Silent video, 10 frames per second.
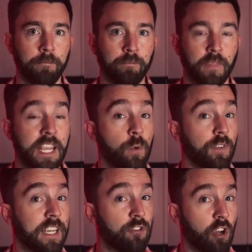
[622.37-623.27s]
He was
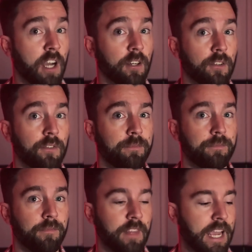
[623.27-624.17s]
a child.
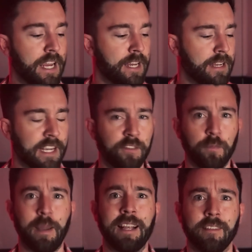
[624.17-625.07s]
They
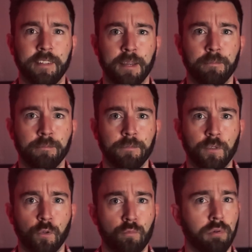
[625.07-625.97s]
expected him
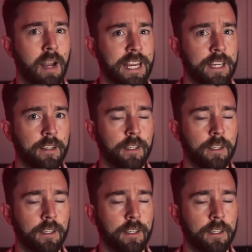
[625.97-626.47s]
to break,